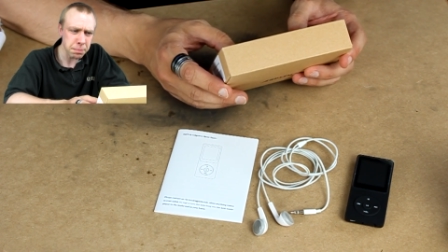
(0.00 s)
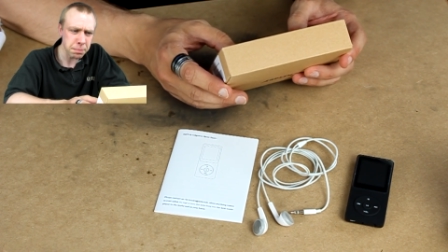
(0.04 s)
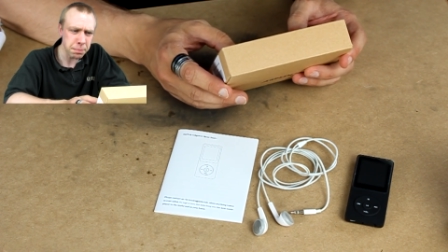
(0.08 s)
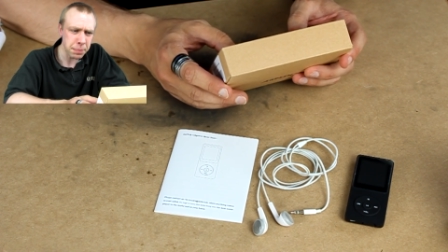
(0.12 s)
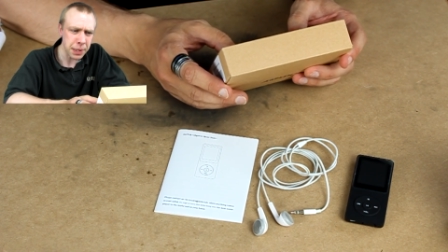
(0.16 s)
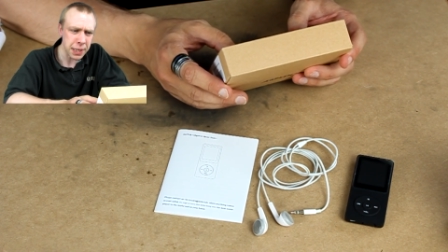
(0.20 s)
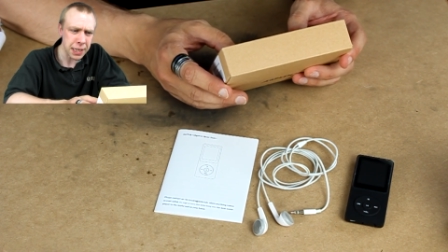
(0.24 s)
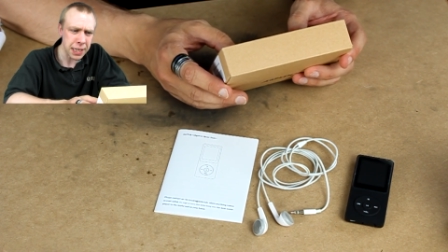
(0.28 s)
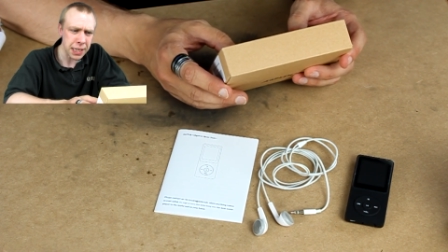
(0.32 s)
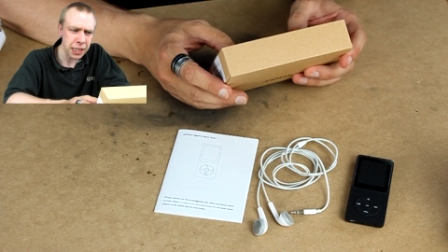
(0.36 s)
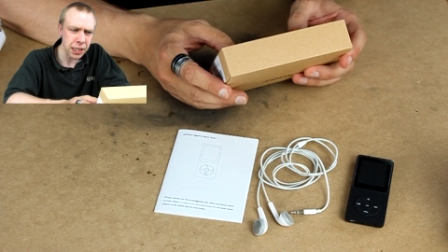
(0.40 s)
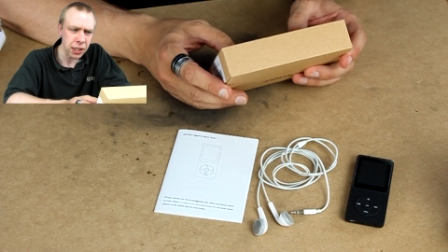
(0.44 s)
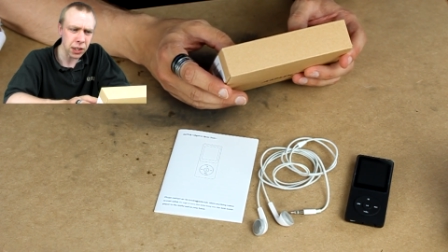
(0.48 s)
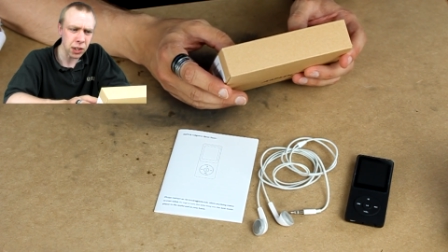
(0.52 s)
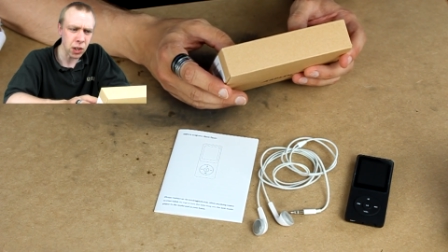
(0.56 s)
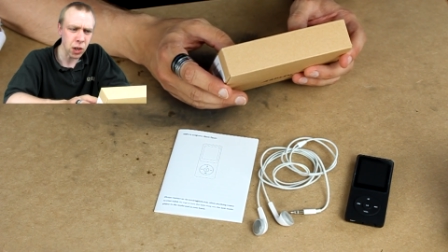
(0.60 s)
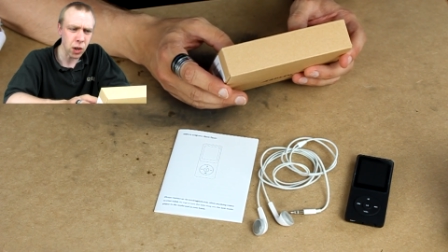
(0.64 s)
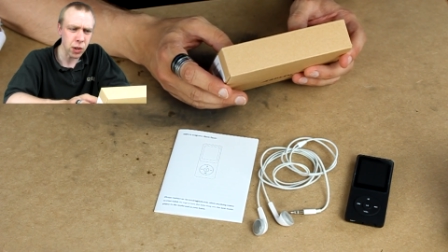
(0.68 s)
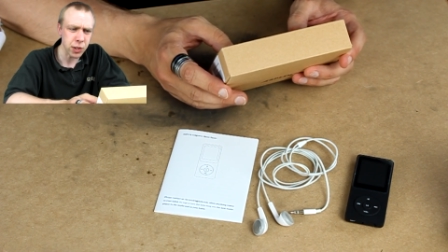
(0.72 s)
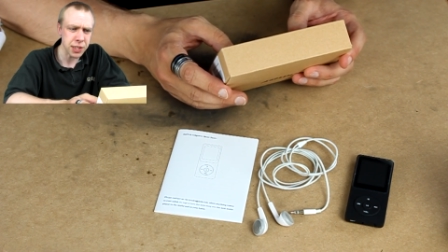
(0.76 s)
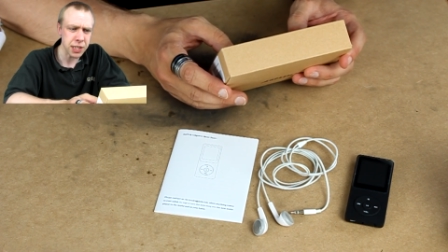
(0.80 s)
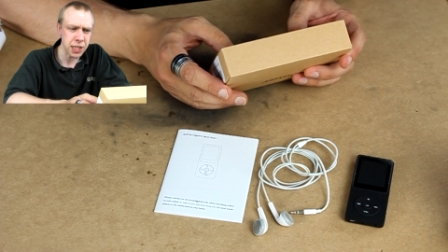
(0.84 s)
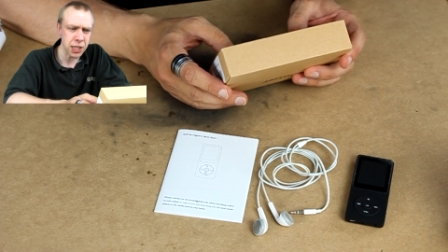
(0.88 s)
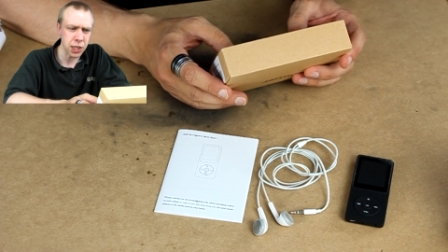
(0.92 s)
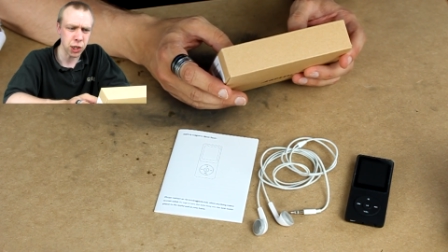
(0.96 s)
be
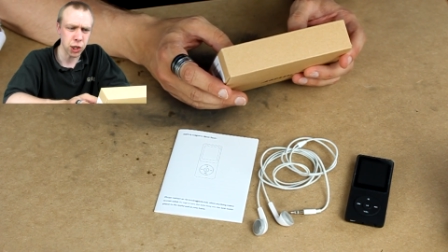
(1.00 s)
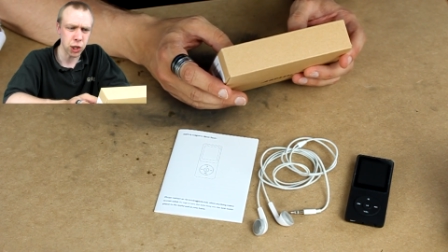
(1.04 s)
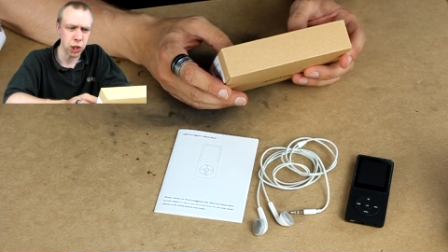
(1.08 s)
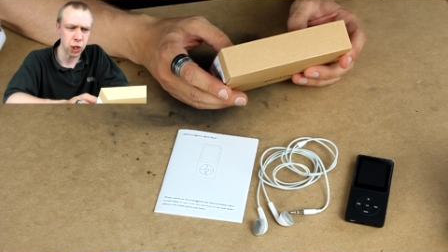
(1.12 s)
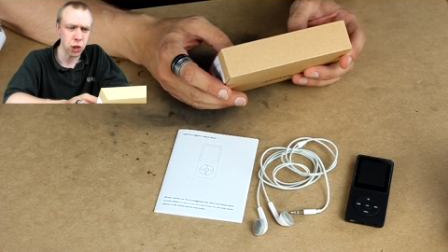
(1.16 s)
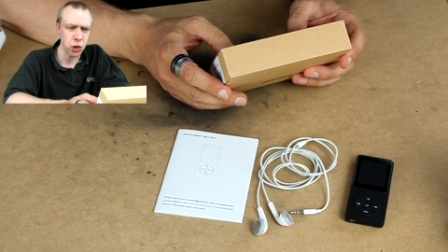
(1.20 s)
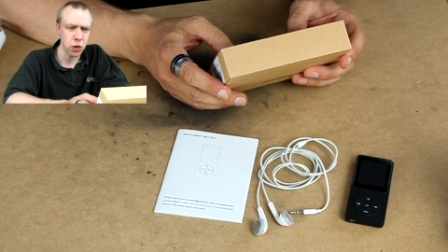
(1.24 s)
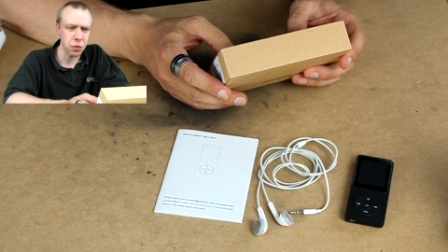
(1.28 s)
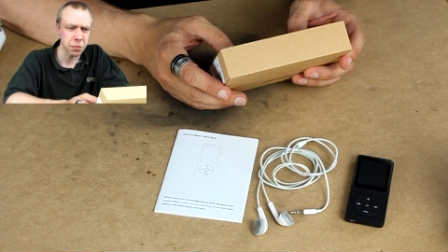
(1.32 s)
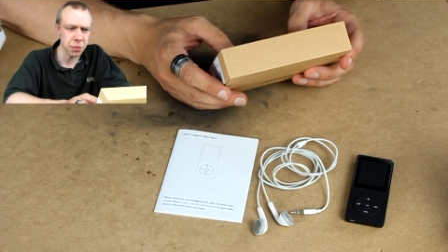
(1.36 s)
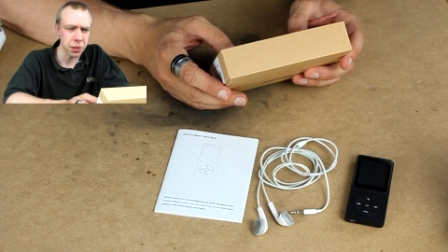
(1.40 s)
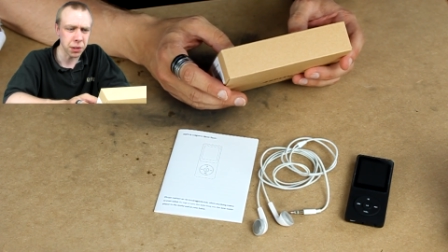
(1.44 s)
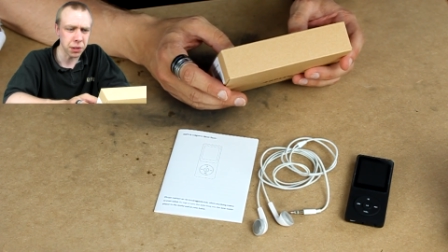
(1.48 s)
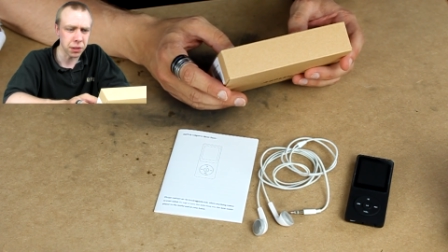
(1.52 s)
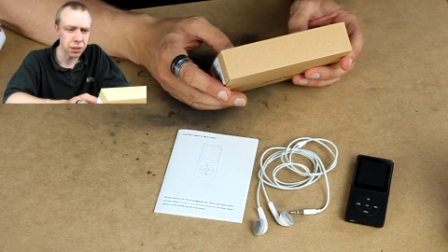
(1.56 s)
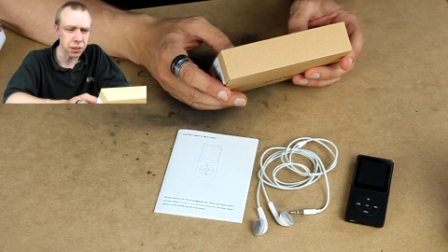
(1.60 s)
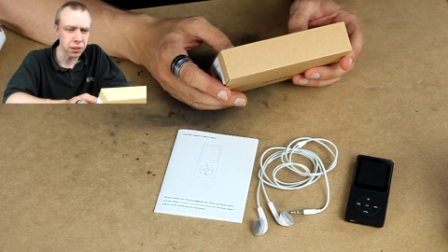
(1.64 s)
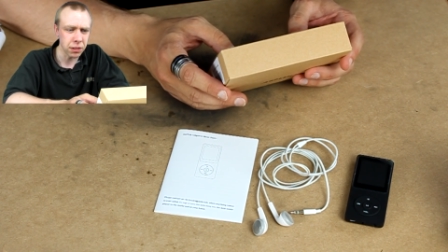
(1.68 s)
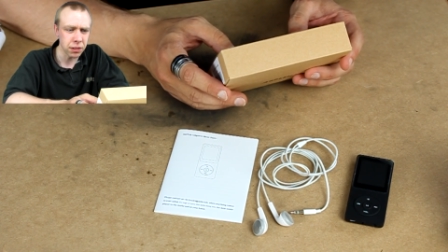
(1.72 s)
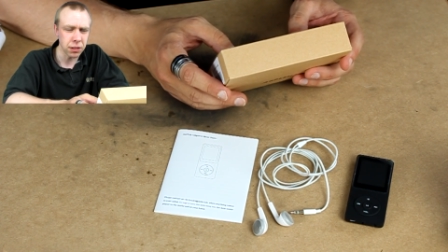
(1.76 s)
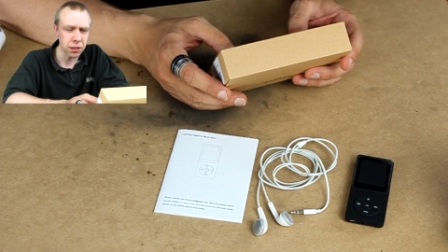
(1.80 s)
not a human.